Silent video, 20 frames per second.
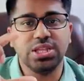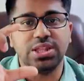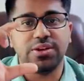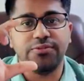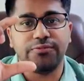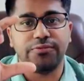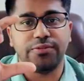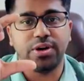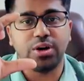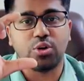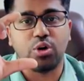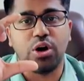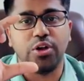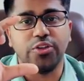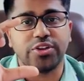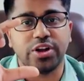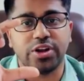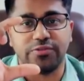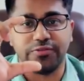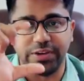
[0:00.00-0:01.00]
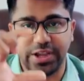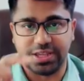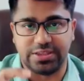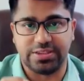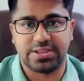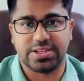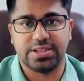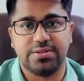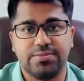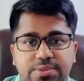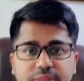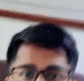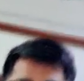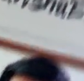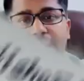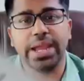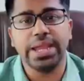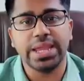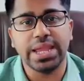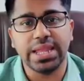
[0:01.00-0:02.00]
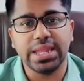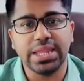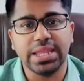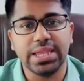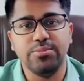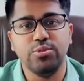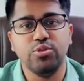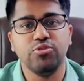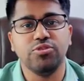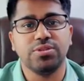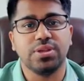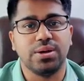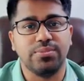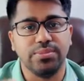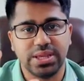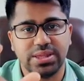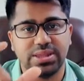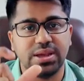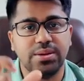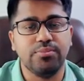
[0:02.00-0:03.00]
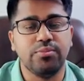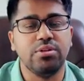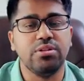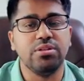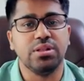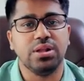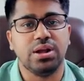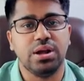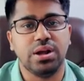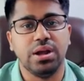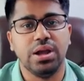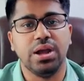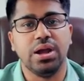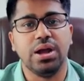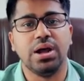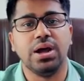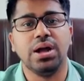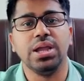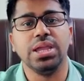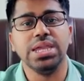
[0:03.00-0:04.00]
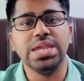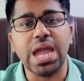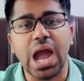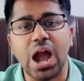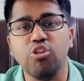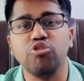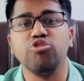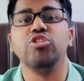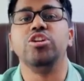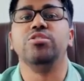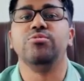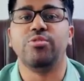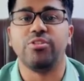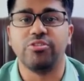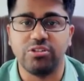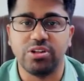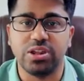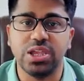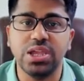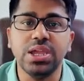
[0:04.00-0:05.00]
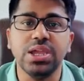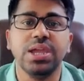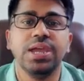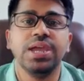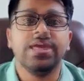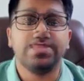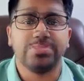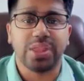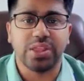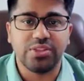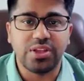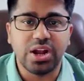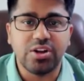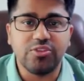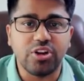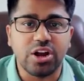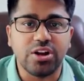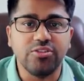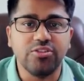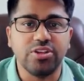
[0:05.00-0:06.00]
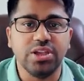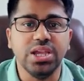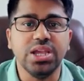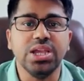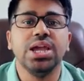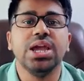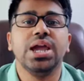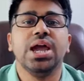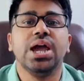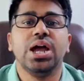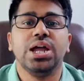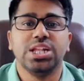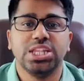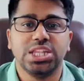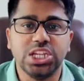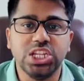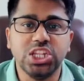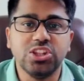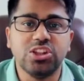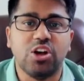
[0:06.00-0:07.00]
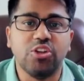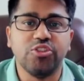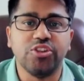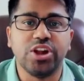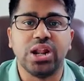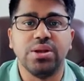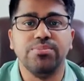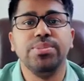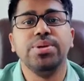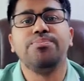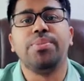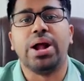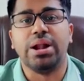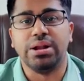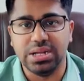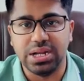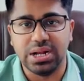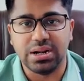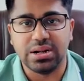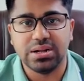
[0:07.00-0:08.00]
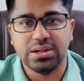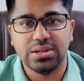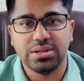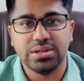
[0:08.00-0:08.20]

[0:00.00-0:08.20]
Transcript: the costs are fixed. I can give you some example. Guangzhou University, they are charging 10,000 RMB per year.